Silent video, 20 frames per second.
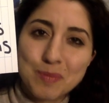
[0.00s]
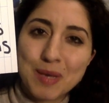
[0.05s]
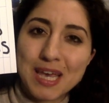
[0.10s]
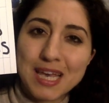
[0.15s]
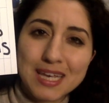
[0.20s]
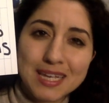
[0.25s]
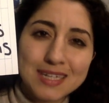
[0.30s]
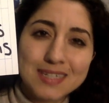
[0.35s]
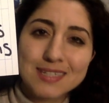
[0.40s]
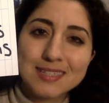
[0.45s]

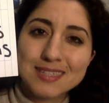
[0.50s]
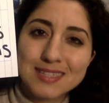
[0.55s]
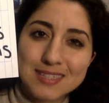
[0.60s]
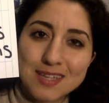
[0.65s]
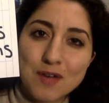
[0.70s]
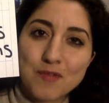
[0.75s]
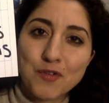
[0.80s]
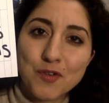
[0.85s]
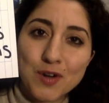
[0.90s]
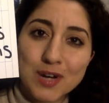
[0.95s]
pain,
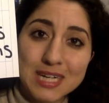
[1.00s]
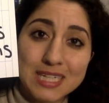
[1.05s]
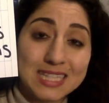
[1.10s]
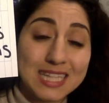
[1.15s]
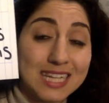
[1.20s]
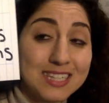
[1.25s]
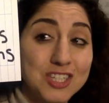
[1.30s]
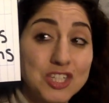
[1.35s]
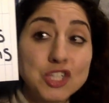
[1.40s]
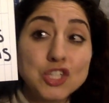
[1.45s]
suffering.
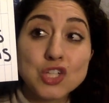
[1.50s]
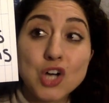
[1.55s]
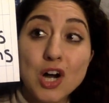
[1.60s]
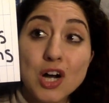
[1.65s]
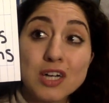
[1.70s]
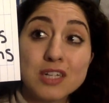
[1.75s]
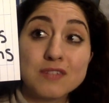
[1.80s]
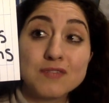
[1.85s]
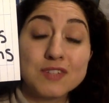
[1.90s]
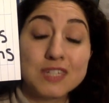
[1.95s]
That's a
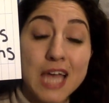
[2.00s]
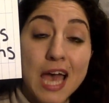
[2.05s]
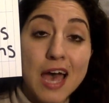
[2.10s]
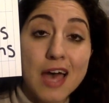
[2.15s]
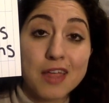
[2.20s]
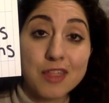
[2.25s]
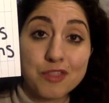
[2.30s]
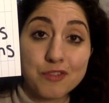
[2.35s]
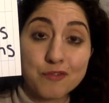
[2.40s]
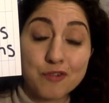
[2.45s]
lot of
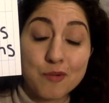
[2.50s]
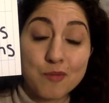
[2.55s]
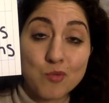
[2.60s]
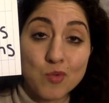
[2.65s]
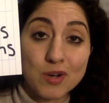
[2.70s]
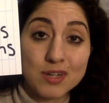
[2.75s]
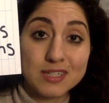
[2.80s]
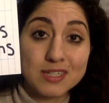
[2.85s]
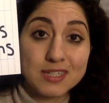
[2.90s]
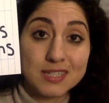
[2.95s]
death from
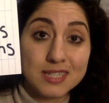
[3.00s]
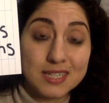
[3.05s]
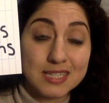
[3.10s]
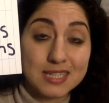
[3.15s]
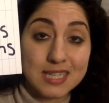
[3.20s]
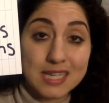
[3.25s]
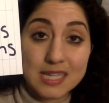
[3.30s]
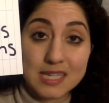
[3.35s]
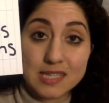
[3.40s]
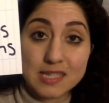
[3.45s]
one
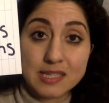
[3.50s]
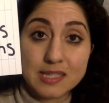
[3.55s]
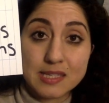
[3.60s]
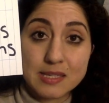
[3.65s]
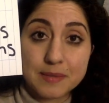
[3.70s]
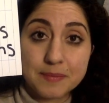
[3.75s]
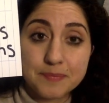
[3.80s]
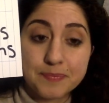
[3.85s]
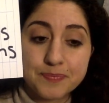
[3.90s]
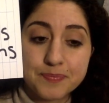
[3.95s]
disease.
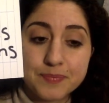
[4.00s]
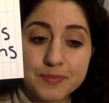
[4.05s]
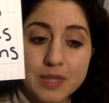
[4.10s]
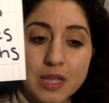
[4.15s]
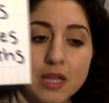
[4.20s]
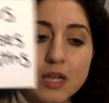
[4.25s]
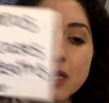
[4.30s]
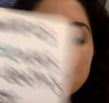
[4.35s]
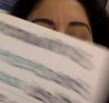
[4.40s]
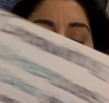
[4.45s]

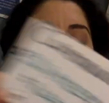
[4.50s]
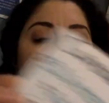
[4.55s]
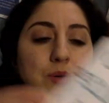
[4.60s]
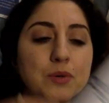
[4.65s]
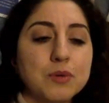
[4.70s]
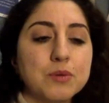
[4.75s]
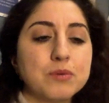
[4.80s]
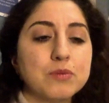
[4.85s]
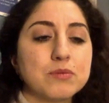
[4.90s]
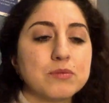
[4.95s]

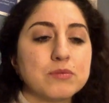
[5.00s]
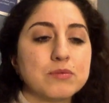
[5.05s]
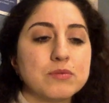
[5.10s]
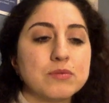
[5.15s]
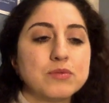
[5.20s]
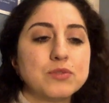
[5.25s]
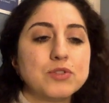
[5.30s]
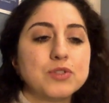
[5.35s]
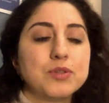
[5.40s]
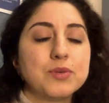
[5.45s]
So,
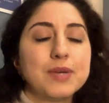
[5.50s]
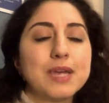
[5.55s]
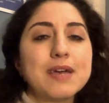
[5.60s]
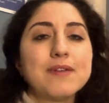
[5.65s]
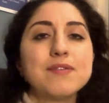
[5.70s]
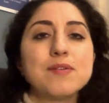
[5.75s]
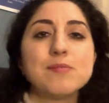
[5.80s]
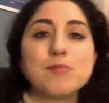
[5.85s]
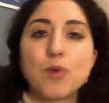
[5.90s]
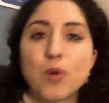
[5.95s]
do we have
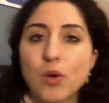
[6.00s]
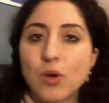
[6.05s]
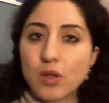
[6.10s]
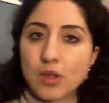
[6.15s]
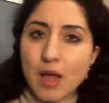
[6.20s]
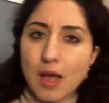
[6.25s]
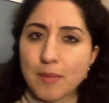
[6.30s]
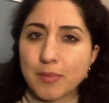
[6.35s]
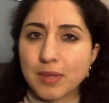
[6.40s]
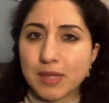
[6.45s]
a moral
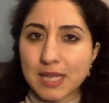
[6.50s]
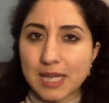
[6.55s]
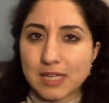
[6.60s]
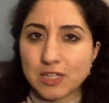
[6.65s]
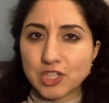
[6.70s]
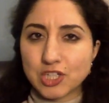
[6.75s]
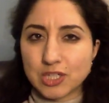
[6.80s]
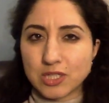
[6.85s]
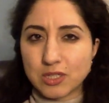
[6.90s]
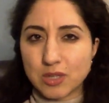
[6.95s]

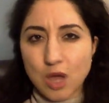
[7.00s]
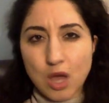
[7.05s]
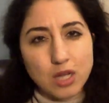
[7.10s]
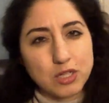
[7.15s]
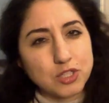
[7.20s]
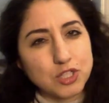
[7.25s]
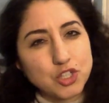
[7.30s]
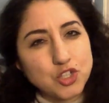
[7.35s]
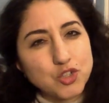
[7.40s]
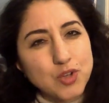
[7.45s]
obligation not
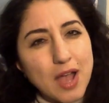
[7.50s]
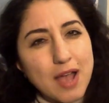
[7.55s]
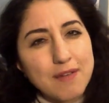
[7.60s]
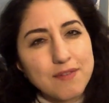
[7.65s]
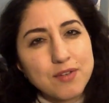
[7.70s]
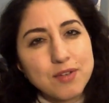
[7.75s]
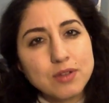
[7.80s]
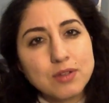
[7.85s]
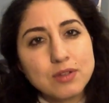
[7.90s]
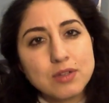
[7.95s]
to
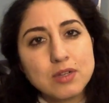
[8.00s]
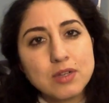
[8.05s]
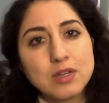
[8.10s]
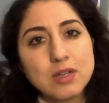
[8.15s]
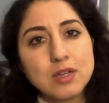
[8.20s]
travel,